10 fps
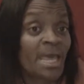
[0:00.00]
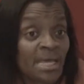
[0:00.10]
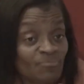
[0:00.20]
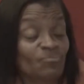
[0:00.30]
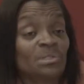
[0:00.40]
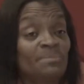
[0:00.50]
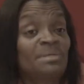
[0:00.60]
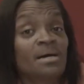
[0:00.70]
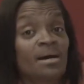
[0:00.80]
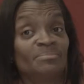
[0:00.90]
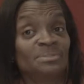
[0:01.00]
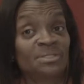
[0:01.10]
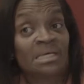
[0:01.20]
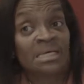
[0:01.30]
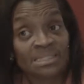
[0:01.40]
And it really becomes
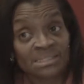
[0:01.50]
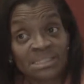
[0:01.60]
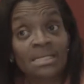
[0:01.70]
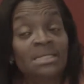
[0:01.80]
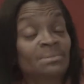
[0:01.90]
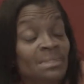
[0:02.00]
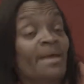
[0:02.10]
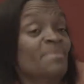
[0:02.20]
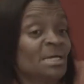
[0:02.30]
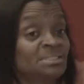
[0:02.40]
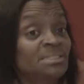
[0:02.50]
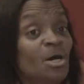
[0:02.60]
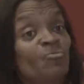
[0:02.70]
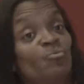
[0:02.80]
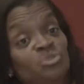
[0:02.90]
the tenant, like
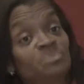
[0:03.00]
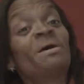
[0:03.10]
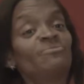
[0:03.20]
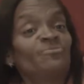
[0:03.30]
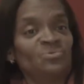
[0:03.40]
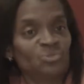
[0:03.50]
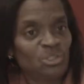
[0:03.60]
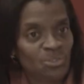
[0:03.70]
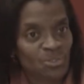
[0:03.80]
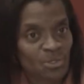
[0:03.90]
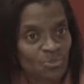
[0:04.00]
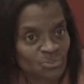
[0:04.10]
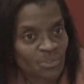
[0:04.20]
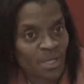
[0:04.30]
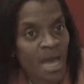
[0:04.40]
myself, who spent 15
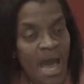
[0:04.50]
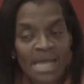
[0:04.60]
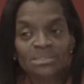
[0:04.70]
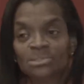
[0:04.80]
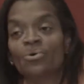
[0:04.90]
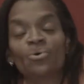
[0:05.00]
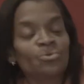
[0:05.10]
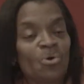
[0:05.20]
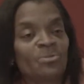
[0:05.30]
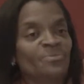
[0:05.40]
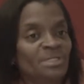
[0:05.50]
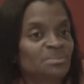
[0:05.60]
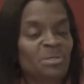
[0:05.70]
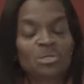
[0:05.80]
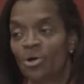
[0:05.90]
years. I didn't learn all of
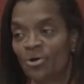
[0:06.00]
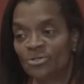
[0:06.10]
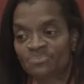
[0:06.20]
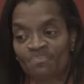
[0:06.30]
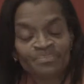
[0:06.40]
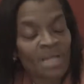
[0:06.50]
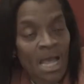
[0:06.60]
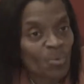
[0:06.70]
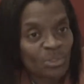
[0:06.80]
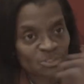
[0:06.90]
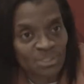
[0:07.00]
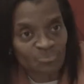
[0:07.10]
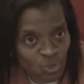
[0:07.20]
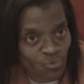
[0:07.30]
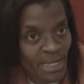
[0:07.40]
this because I went to
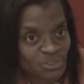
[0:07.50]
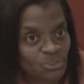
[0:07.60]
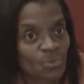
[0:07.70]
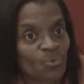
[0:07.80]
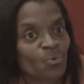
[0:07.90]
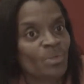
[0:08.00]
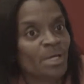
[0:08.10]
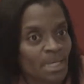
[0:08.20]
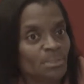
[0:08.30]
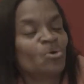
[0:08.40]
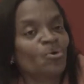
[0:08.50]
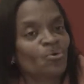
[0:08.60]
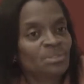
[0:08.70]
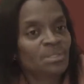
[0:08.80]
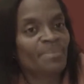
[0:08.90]
some trade school and I
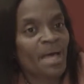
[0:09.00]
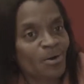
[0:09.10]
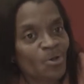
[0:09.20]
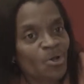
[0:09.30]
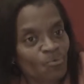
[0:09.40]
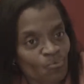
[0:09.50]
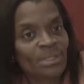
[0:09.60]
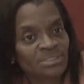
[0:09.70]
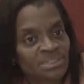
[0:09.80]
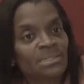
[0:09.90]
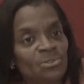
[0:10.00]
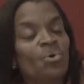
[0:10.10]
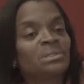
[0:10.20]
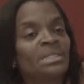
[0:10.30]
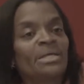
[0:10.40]
learned about real estate
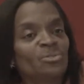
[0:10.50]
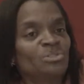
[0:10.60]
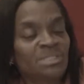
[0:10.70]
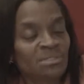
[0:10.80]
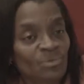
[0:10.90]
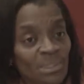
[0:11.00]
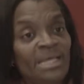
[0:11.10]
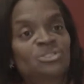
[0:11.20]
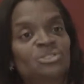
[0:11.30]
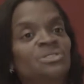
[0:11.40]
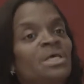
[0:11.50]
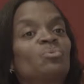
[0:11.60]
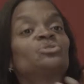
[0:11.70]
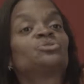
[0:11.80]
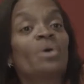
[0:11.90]
law and landlord-tenant relations. It
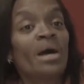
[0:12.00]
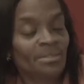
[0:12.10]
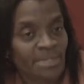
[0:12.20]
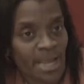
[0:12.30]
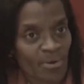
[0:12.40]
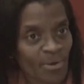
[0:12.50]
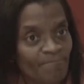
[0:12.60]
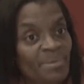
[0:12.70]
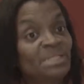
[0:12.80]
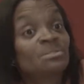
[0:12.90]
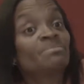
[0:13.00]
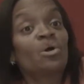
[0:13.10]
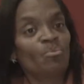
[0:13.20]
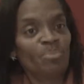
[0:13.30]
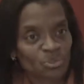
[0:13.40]
was trial and error based on my
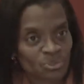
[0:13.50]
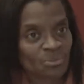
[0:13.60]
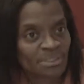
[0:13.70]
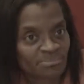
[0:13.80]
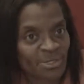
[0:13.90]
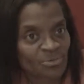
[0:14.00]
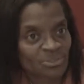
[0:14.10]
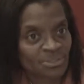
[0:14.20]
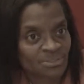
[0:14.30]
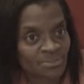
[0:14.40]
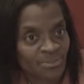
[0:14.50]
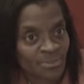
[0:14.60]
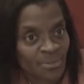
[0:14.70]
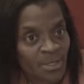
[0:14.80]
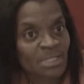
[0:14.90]
own personal experiences
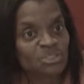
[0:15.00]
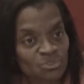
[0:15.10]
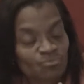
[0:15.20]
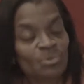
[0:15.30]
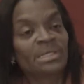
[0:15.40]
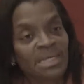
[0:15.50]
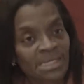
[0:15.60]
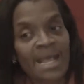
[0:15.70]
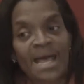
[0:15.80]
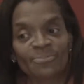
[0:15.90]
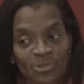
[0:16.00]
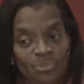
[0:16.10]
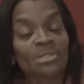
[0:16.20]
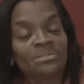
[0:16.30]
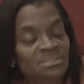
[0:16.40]
and just really getting out there
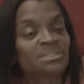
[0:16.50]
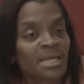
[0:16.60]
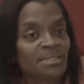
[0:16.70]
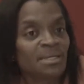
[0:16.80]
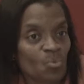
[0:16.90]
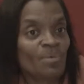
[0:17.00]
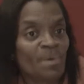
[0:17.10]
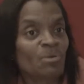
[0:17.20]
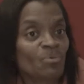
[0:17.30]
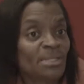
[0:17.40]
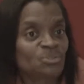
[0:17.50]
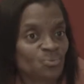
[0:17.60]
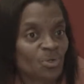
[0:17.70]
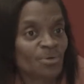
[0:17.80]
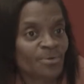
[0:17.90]
and understanding what my
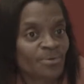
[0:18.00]
rights were.